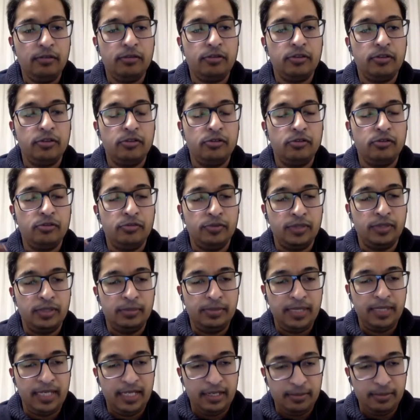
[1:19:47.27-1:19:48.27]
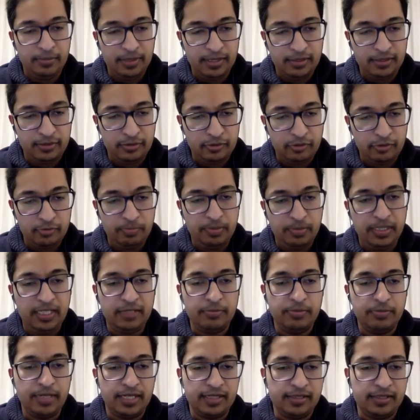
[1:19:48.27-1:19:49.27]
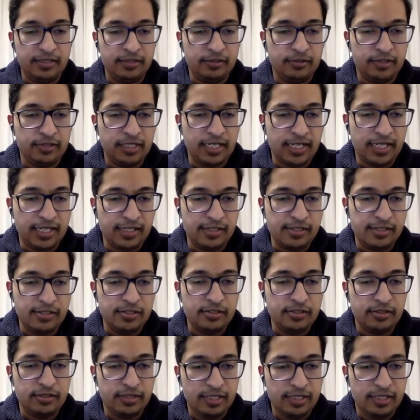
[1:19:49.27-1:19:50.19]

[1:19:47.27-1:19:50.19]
You will be able to speak better to clients,